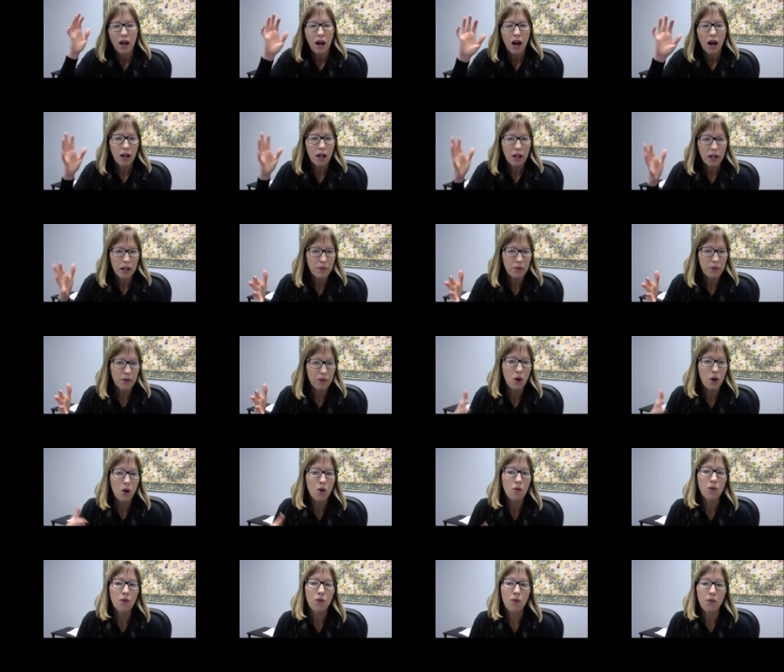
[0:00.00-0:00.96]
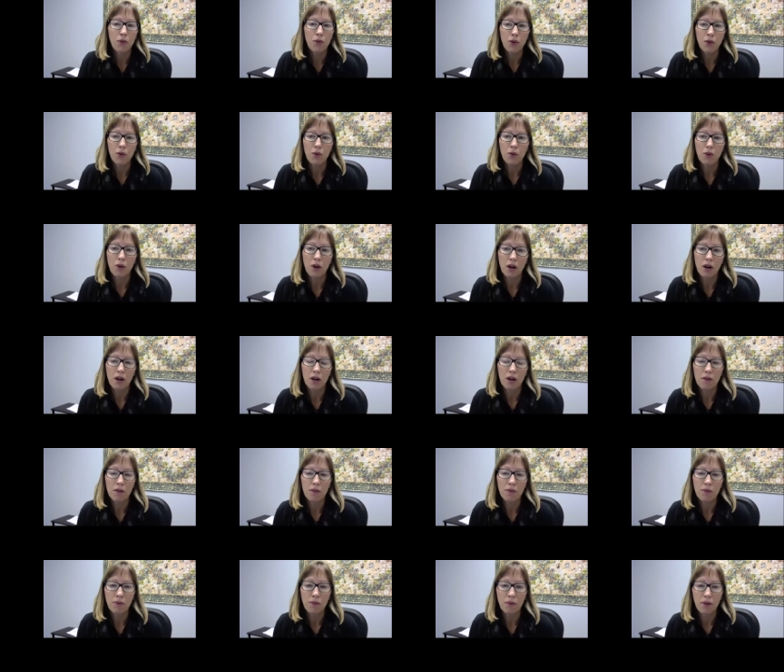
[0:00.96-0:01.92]
I'll give an overview
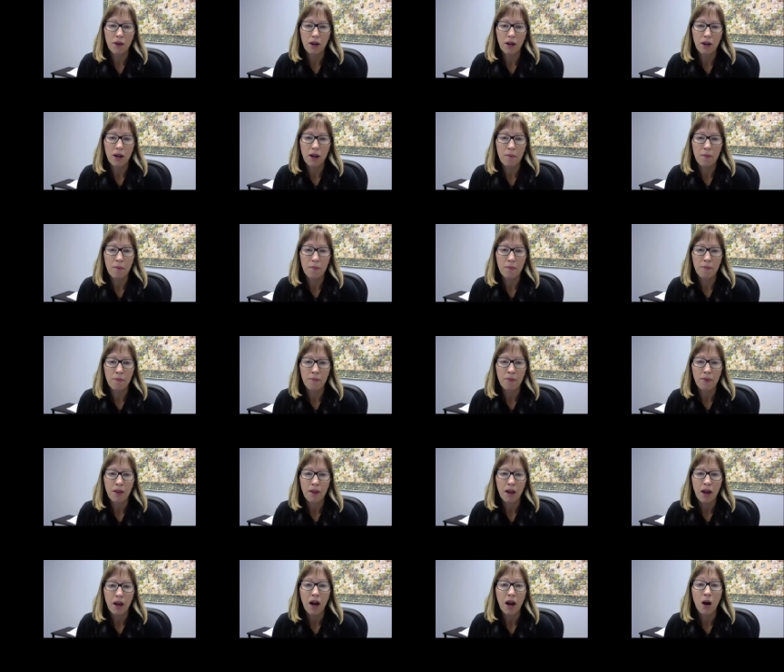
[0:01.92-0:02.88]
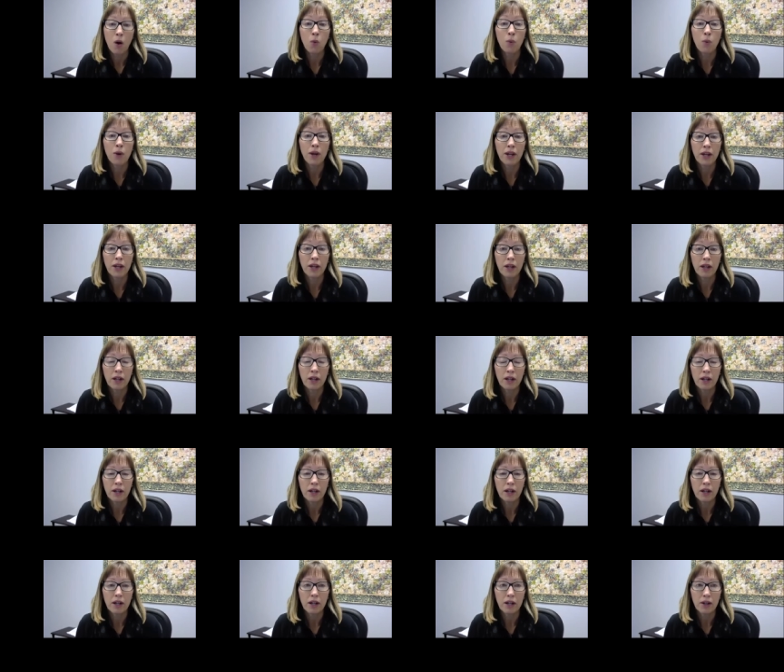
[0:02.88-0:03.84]
of how we
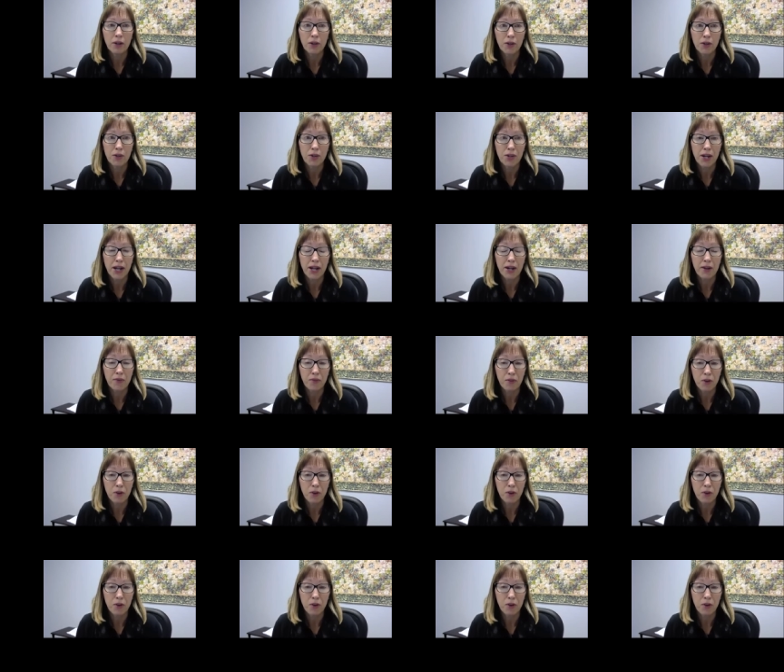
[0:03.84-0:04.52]
understand